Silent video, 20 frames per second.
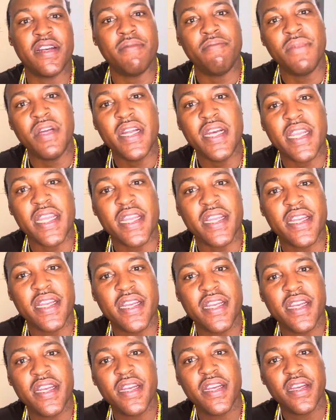money?
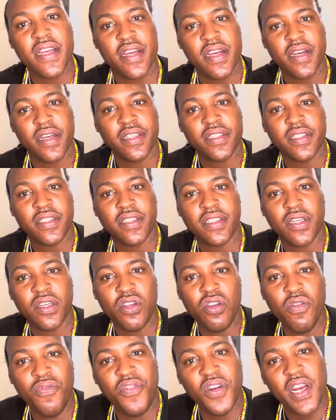
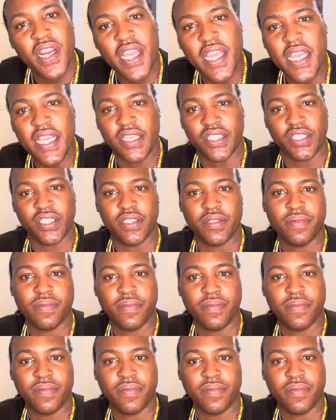You full of ish.